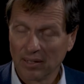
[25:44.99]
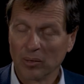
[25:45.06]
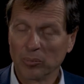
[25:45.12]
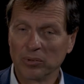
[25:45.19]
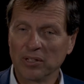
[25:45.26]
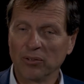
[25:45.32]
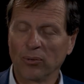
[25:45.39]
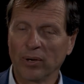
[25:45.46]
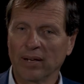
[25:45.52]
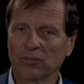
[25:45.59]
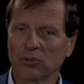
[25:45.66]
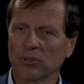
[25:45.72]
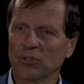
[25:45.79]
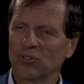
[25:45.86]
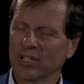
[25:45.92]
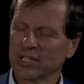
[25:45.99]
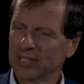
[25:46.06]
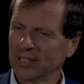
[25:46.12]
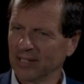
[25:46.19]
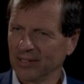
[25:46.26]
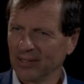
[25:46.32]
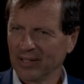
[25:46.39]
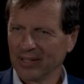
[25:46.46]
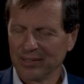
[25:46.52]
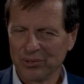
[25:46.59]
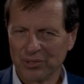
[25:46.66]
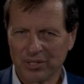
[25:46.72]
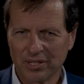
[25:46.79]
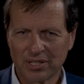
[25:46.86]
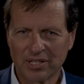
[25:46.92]
I believe we have to address it. You know, I
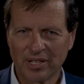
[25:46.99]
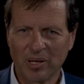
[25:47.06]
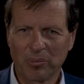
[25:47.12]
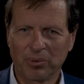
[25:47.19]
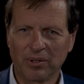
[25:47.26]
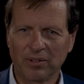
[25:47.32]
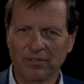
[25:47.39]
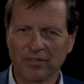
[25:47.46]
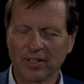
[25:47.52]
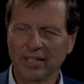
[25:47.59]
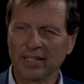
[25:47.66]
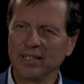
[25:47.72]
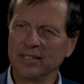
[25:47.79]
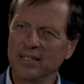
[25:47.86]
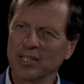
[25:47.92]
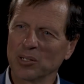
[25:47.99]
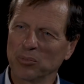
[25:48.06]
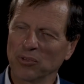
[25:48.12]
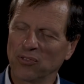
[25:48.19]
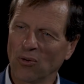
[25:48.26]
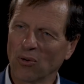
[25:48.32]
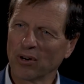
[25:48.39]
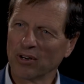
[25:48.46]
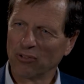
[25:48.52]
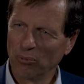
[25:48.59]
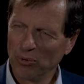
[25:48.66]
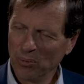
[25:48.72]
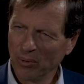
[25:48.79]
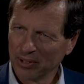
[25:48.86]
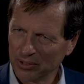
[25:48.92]
used the example of India before. If
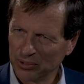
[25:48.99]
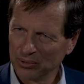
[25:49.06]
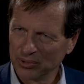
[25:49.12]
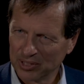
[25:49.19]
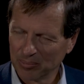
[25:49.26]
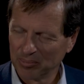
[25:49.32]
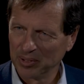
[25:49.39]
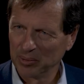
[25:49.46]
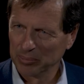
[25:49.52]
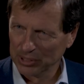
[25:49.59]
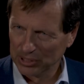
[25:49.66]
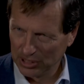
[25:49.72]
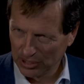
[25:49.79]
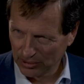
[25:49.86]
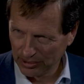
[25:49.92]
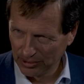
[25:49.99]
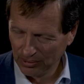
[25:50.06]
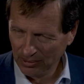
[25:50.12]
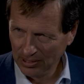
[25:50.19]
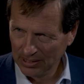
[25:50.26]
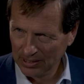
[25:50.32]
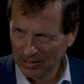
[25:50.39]
we want to do something material,